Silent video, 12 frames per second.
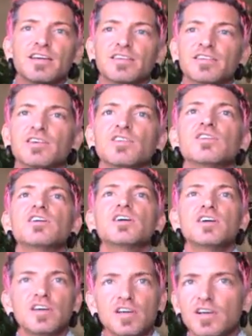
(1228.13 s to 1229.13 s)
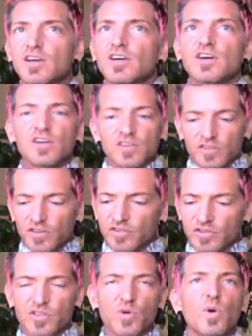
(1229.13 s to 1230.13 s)
until
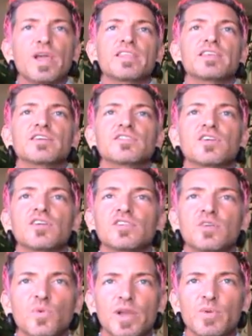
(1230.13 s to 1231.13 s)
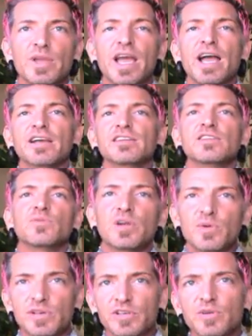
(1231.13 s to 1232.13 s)
just the way things are and the way we act and the
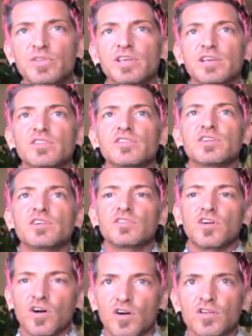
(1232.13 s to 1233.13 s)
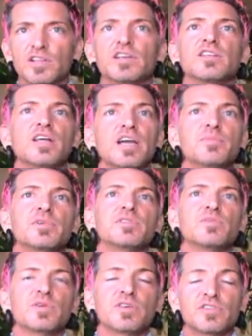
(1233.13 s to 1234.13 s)
way we do things is all in
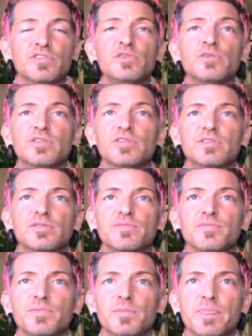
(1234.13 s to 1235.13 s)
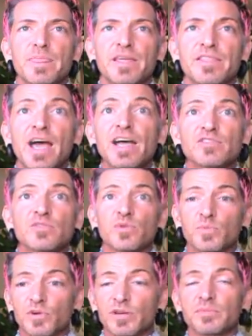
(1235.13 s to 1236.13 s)
alignment with our truth. And that's
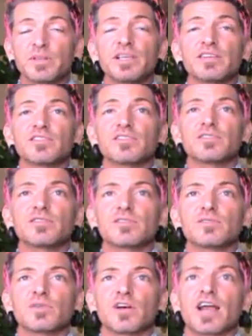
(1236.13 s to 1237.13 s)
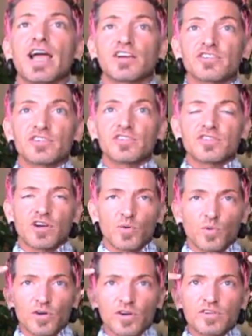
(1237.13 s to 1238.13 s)
when we're in bliss, when our actions, our
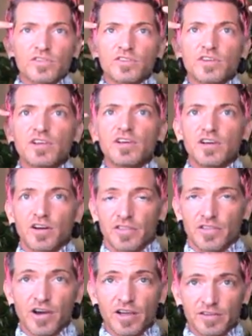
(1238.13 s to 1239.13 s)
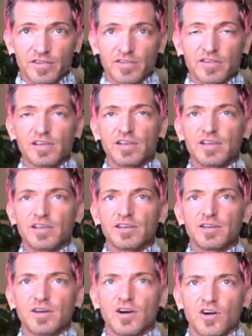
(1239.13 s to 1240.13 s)
words, our thoughts
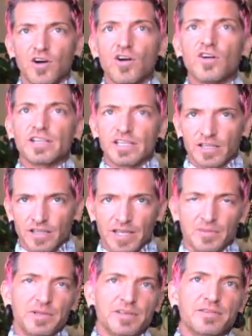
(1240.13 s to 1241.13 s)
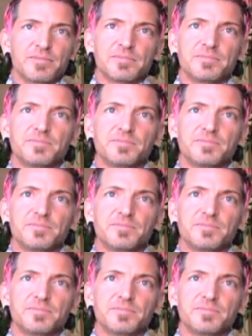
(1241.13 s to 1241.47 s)
are all in alignment.